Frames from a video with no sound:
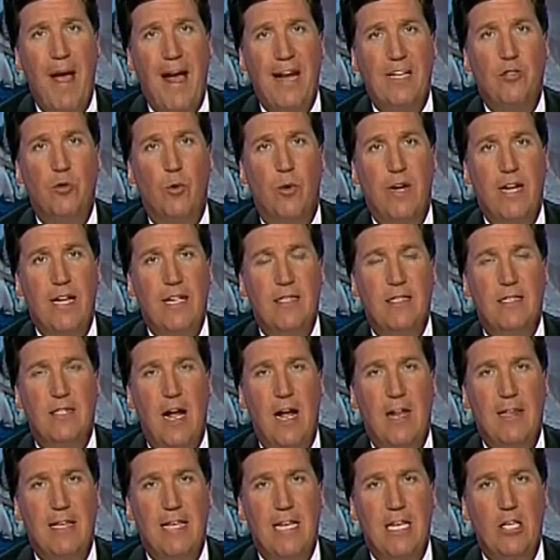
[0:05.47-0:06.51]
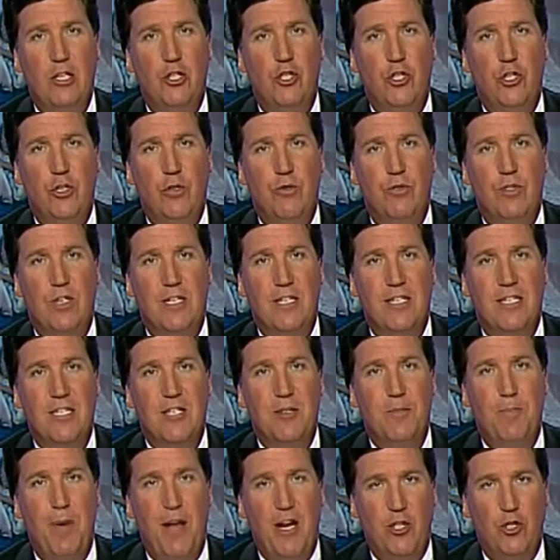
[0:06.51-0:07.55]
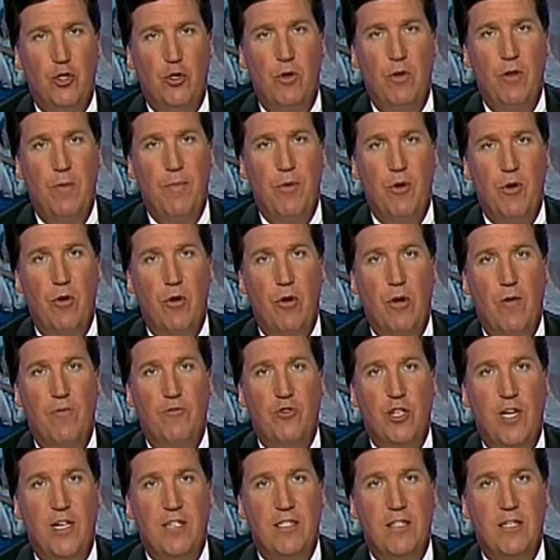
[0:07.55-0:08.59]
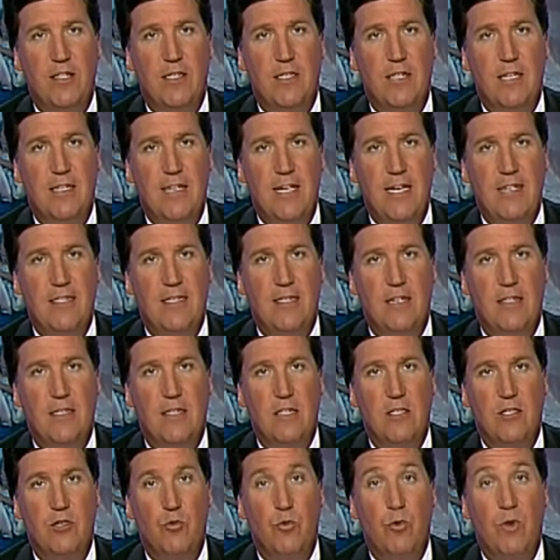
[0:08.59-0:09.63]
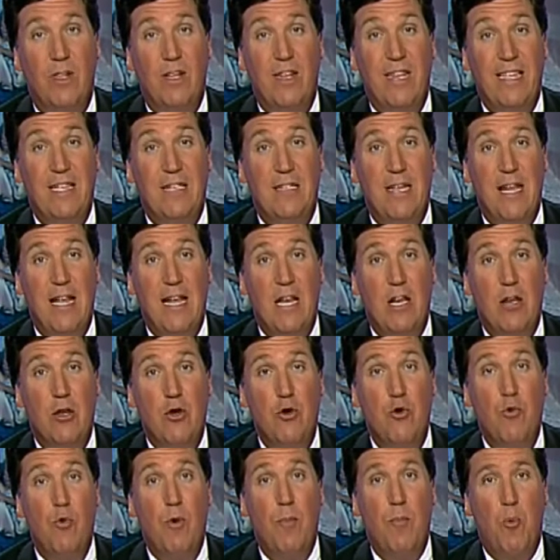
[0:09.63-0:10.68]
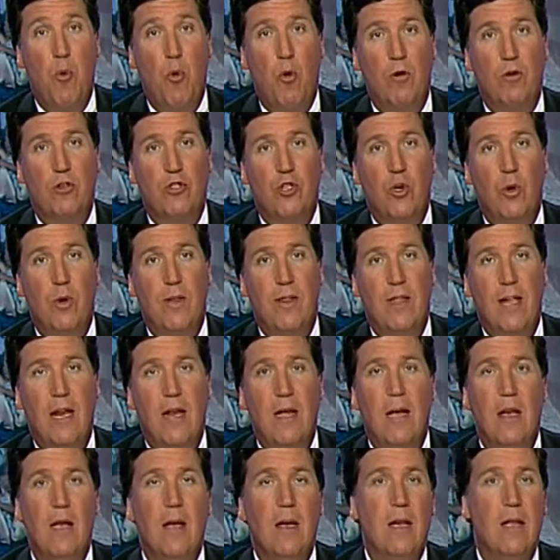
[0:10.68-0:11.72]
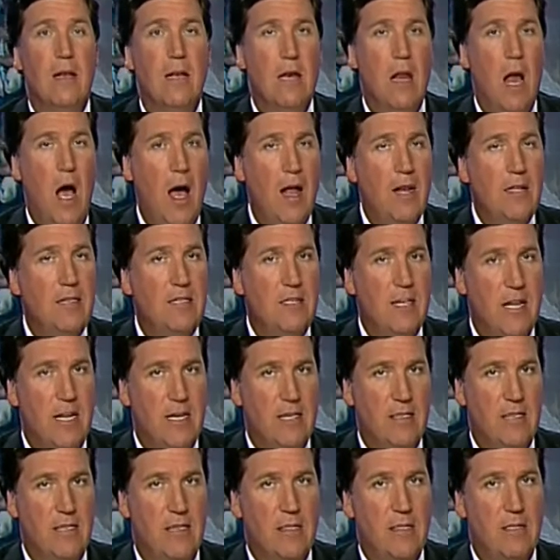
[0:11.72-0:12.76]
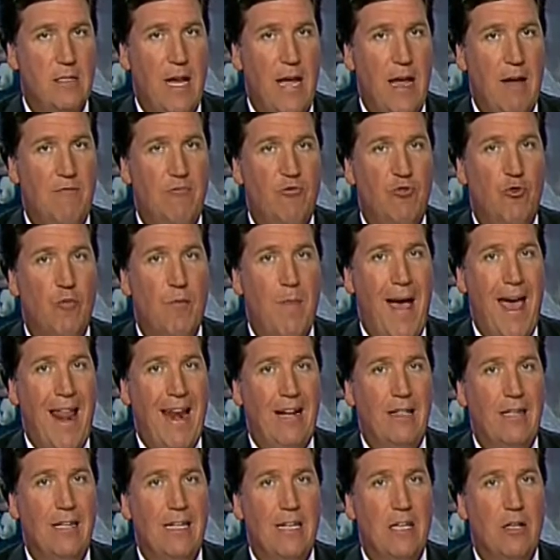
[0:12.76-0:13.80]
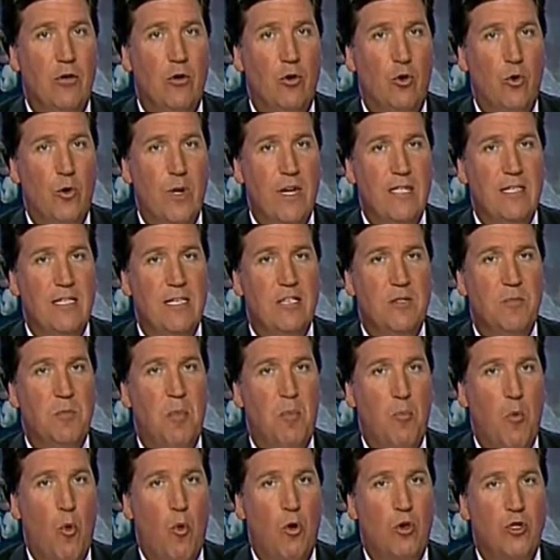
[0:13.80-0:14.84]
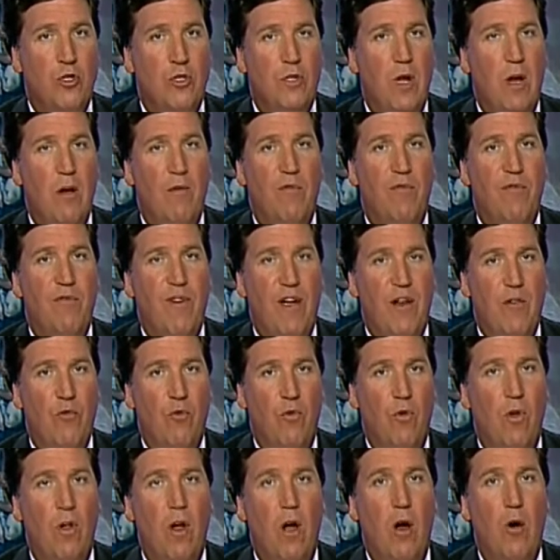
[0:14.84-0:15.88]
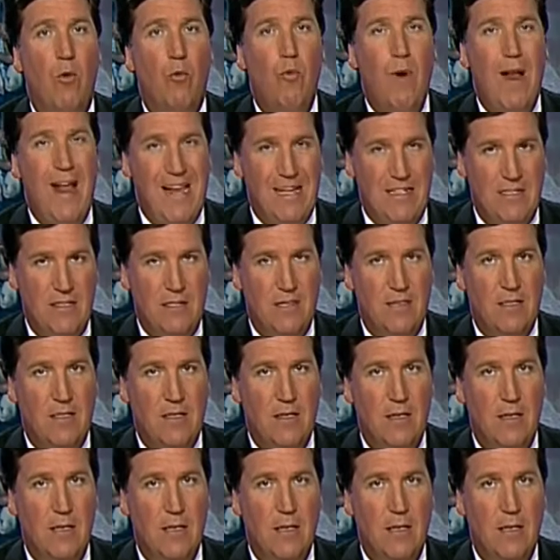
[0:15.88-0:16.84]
back to our Inside the Issues special. The Bureau of Justice Statistics has released a new report showing that non-citizens have dramatically increased as a proportion of federal arrests.